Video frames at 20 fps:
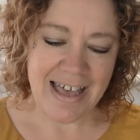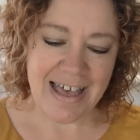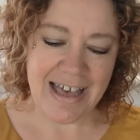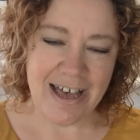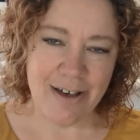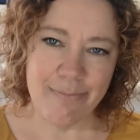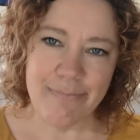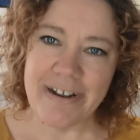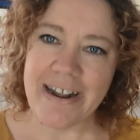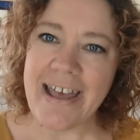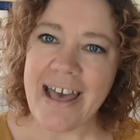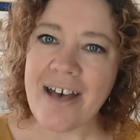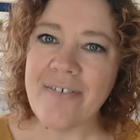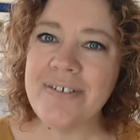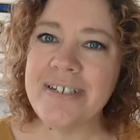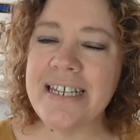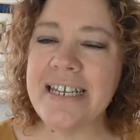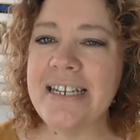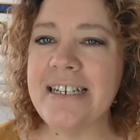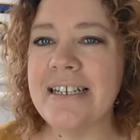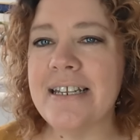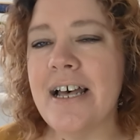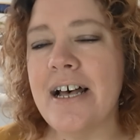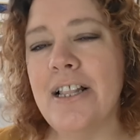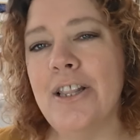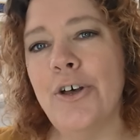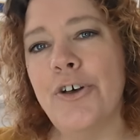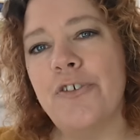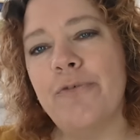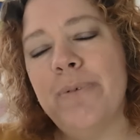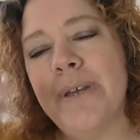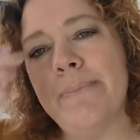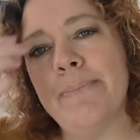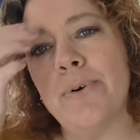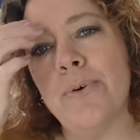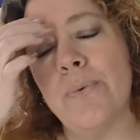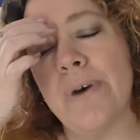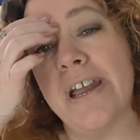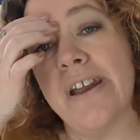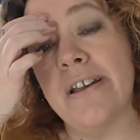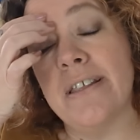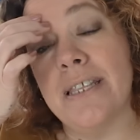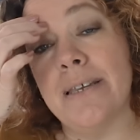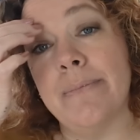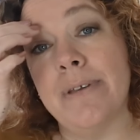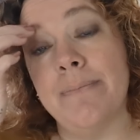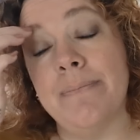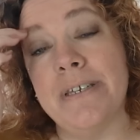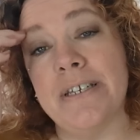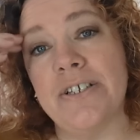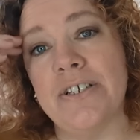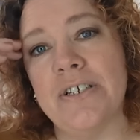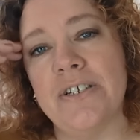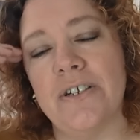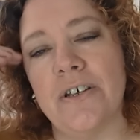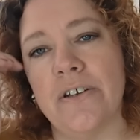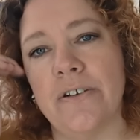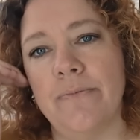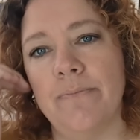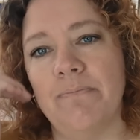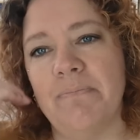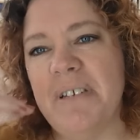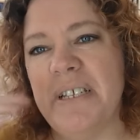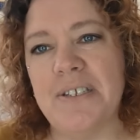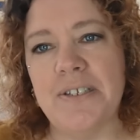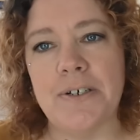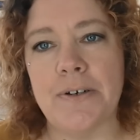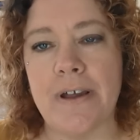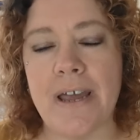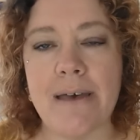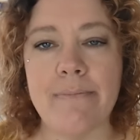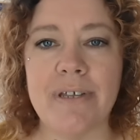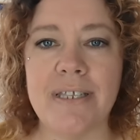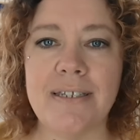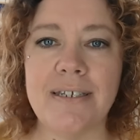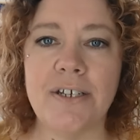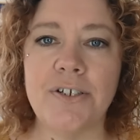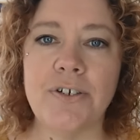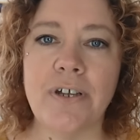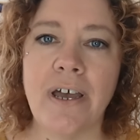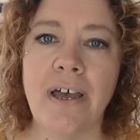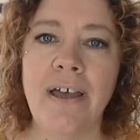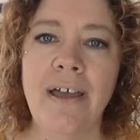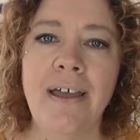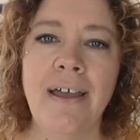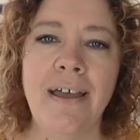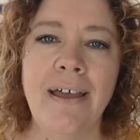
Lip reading: but I have seen a lot of people wearing them in pictures on Instagram, etc.